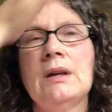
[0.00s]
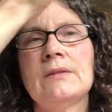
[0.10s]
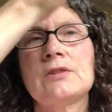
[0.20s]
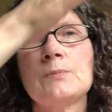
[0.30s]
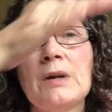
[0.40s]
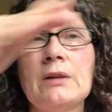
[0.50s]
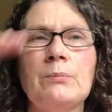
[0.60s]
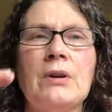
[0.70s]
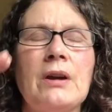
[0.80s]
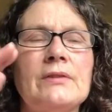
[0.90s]
their spinal
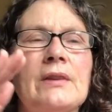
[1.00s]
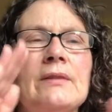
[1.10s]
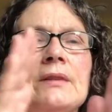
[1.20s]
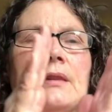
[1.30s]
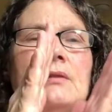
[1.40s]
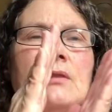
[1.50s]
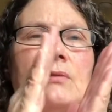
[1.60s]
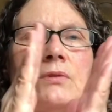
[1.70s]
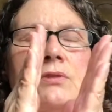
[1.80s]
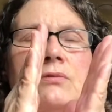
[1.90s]
processes, you know,
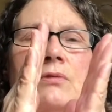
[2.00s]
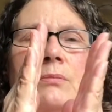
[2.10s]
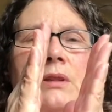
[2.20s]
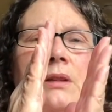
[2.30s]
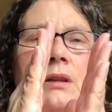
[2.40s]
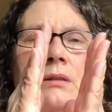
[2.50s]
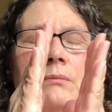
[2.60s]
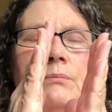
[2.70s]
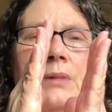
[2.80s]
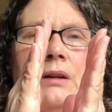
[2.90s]
which are normally kind of
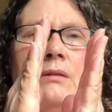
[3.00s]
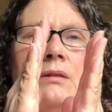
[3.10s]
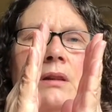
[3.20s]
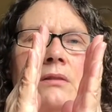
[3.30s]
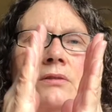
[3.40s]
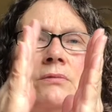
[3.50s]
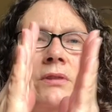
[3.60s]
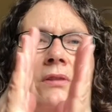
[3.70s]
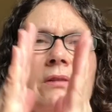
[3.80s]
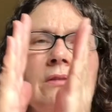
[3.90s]
parallel to each
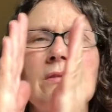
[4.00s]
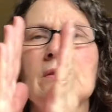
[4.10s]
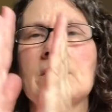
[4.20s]
other